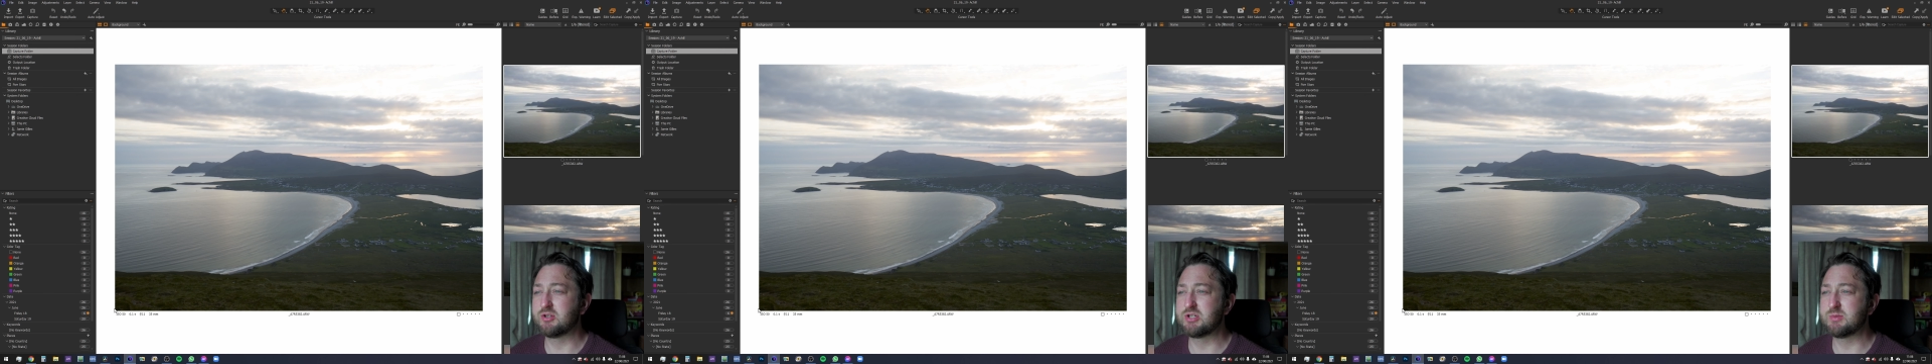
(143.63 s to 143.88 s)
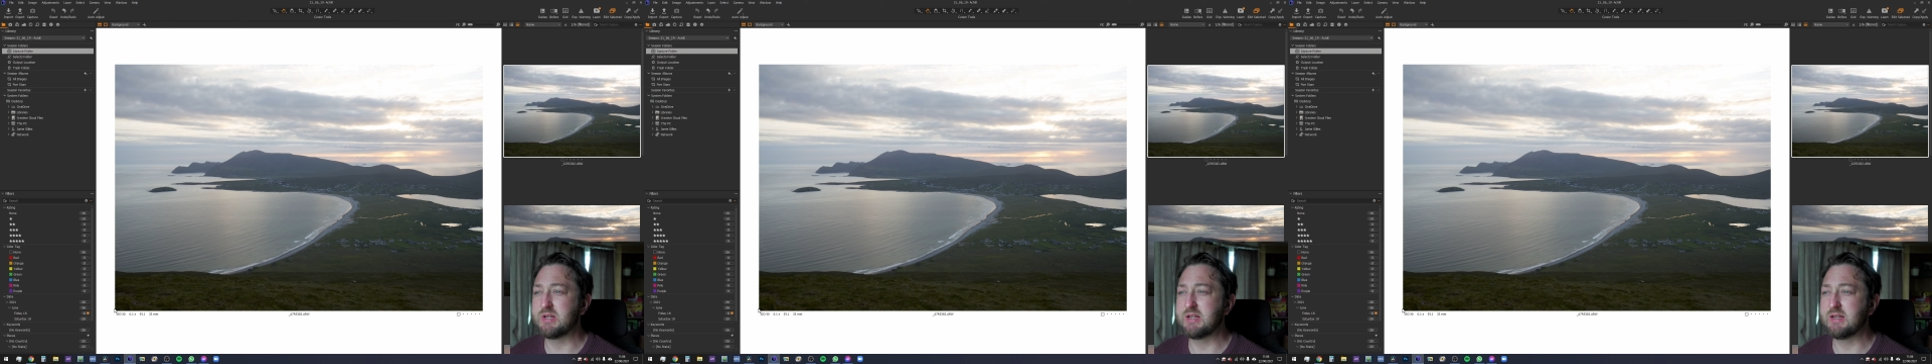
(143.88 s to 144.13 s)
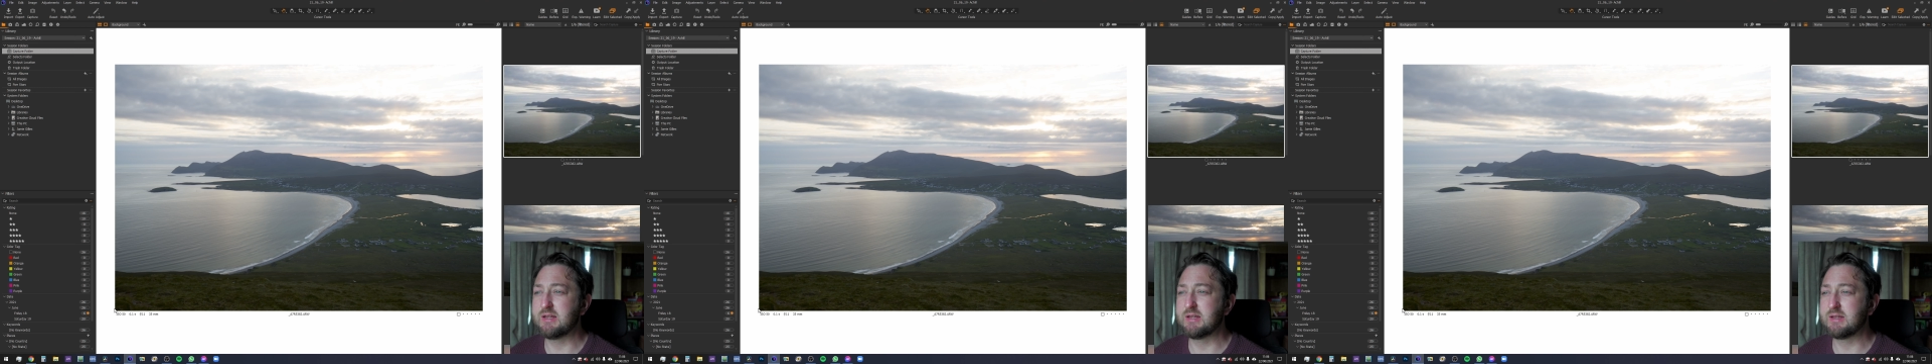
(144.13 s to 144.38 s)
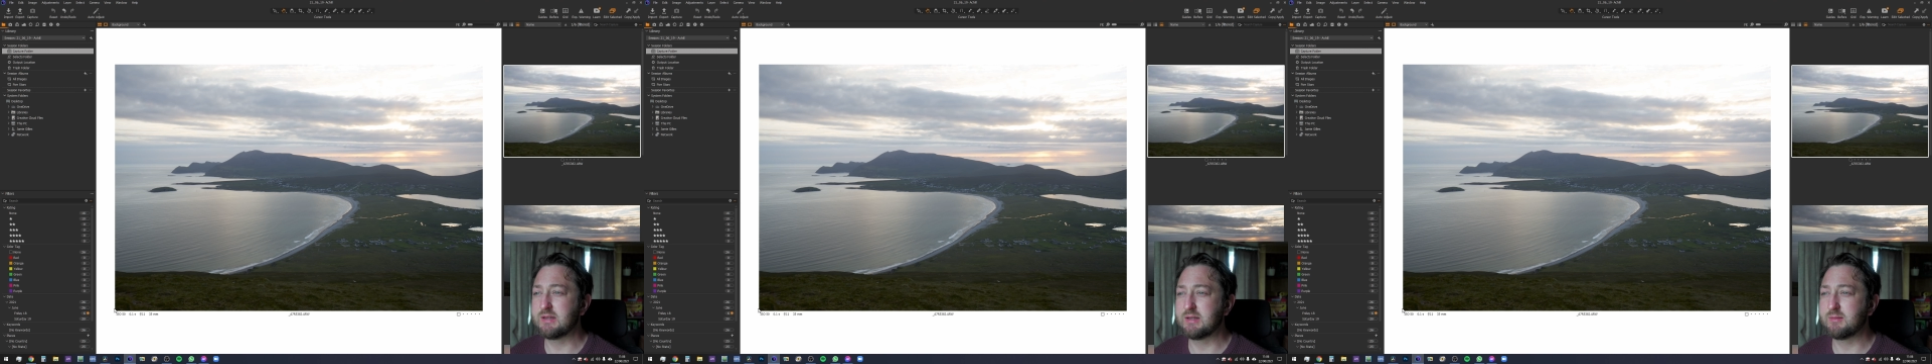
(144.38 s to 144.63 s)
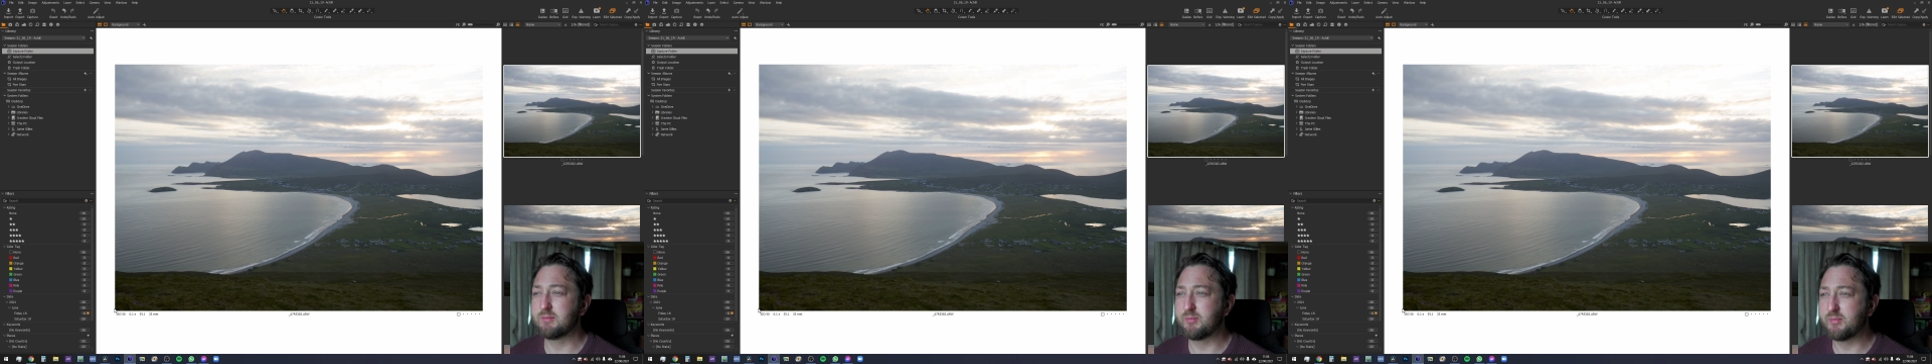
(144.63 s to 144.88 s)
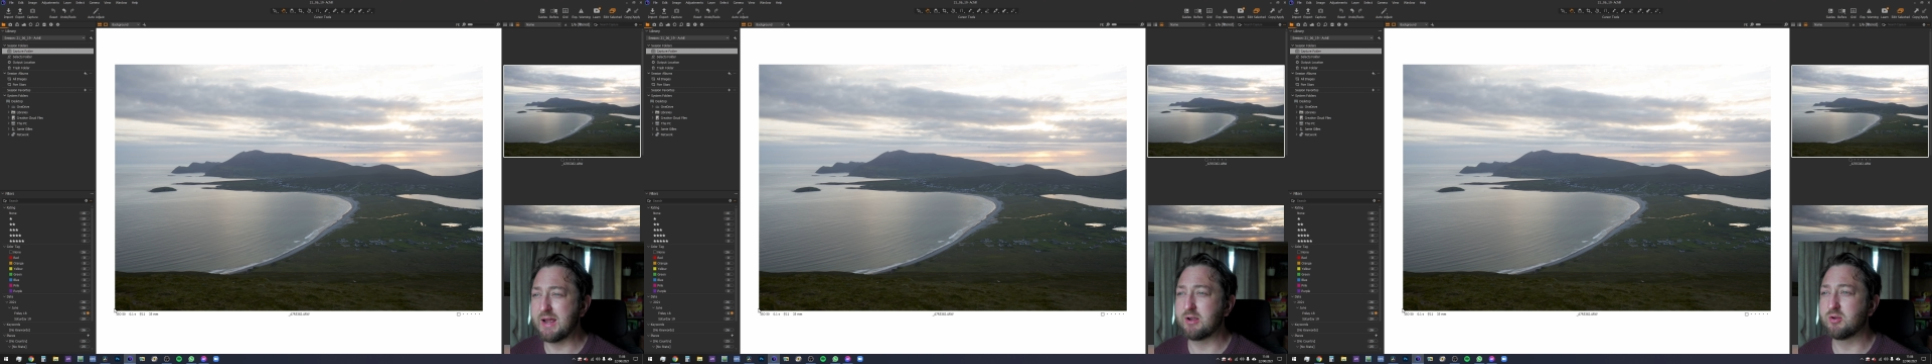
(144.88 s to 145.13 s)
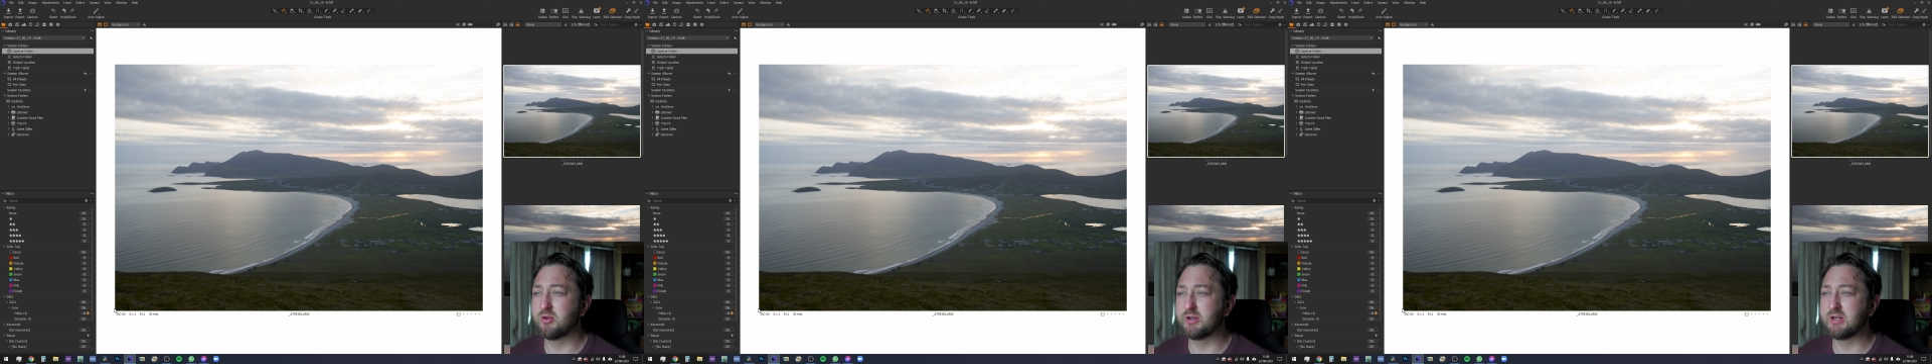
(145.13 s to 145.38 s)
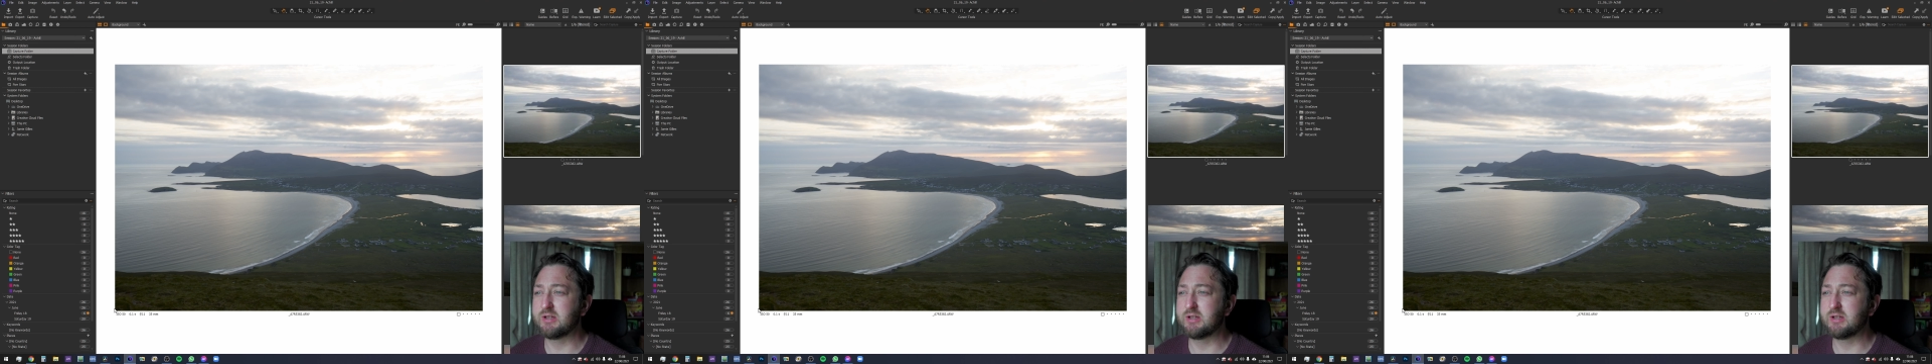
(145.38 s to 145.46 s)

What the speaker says: to be back on it.